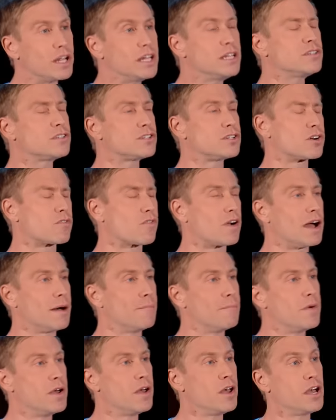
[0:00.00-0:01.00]
on
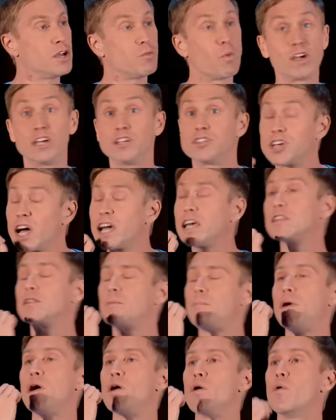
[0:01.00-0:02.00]
Instagram where you take
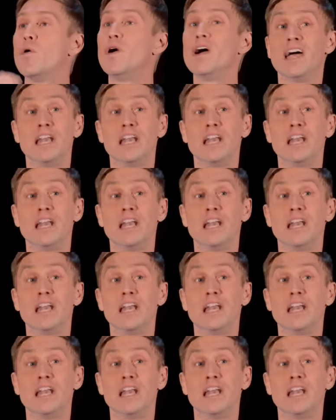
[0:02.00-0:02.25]
the pill